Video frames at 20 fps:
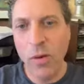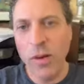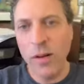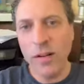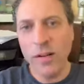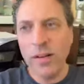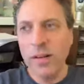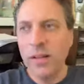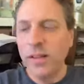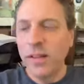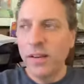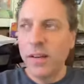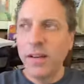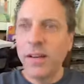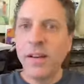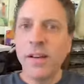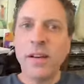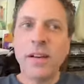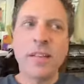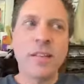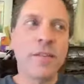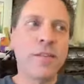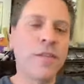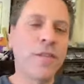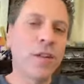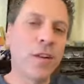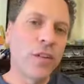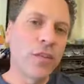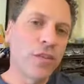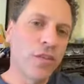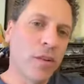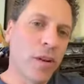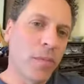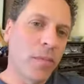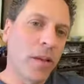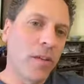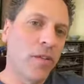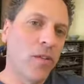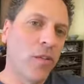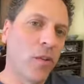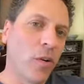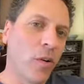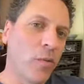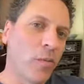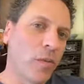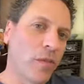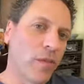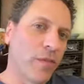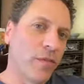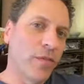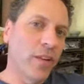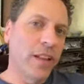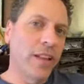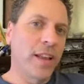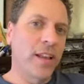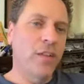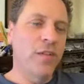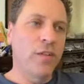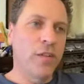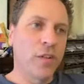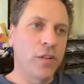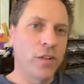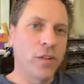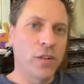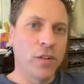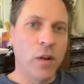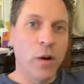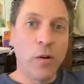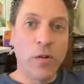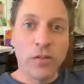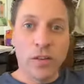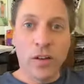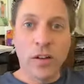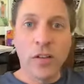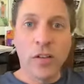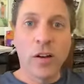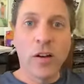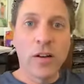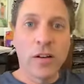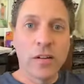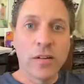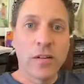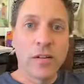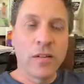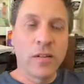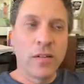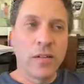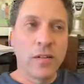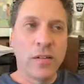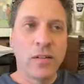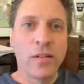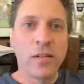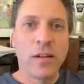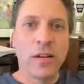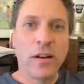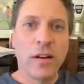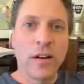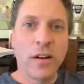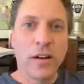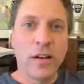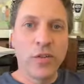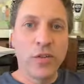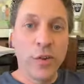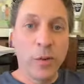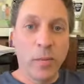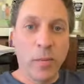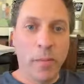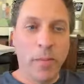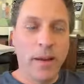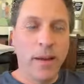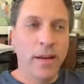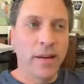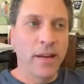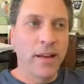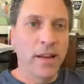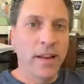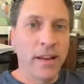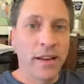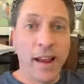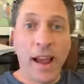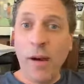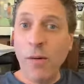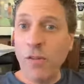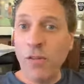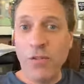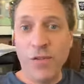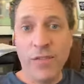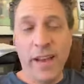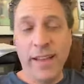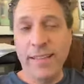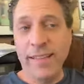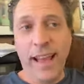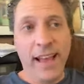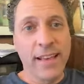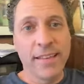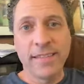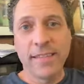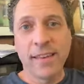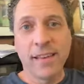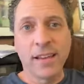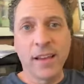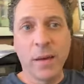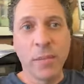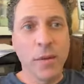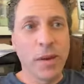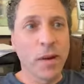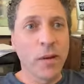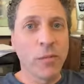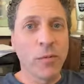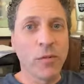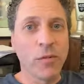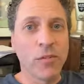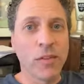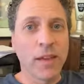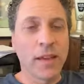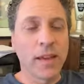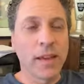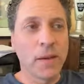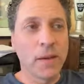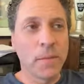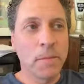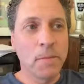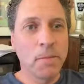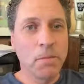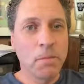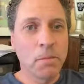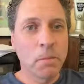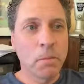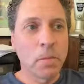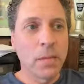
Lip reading: Okay, well, the first script I sold was a freelance for Lois and Clark, Superman. And that was fantastic. I mean, it was like...